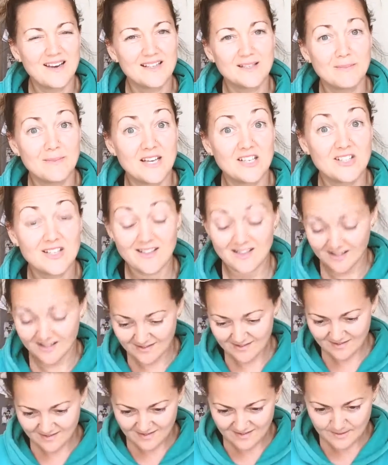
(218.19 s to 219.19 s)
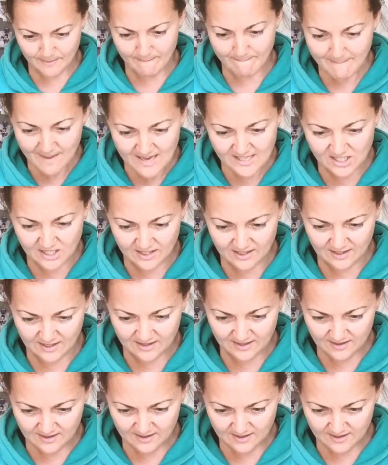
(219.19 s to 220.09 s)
it's magic. It's magic.